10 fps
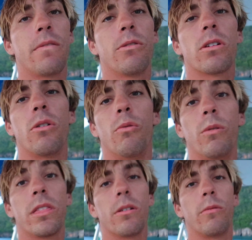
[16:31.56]
we were going
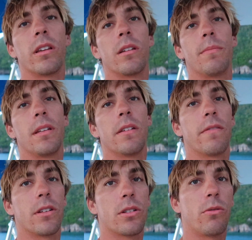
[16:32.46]
with the wind, it'd be a
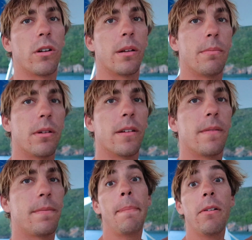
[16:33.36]
different story, but
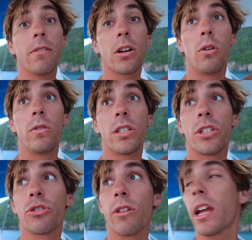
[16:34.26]
we're going
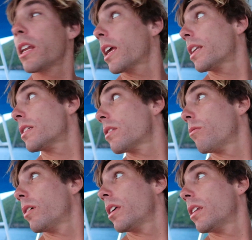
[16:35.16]
straight against the
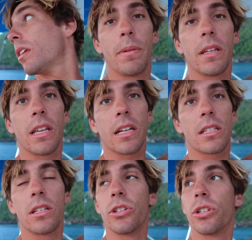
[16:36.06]
wind. Being
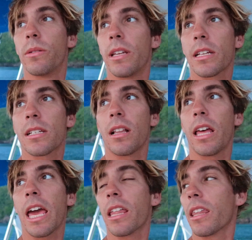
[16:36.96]
next to
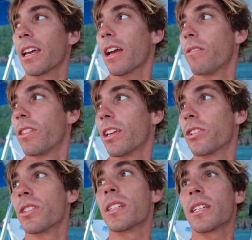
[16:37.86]
land, like everything just